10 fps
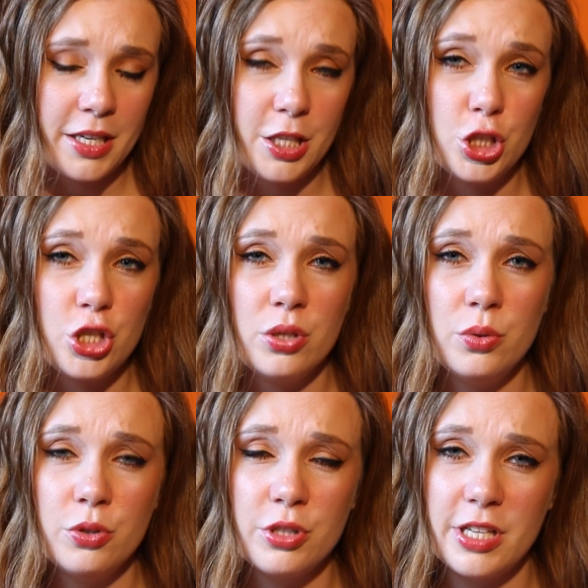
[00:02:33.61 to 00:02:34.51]

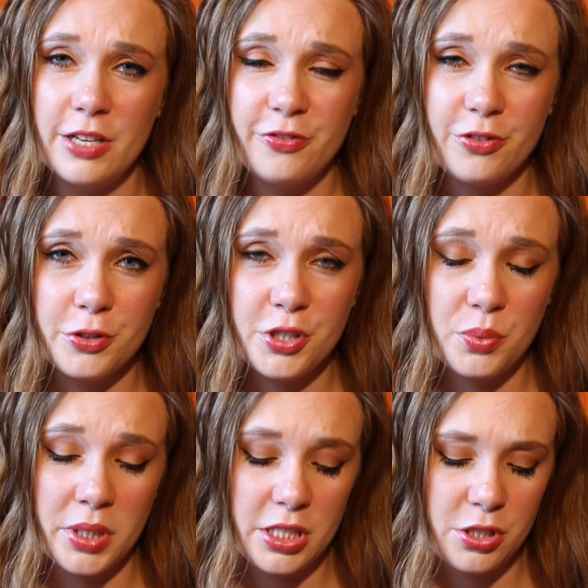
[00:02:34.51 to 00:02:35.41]
issues at first
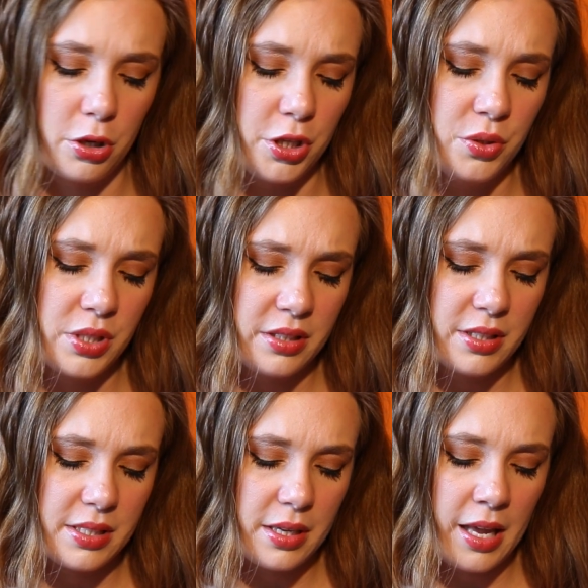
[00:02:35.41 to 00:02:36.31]
when I started using
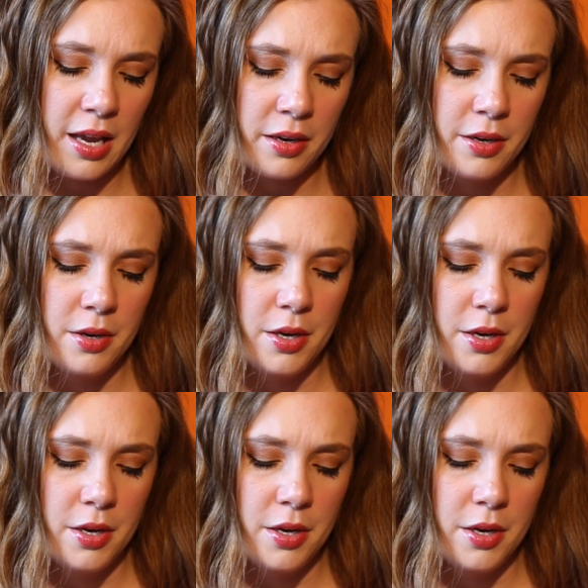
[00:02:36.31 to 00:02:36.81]
this again,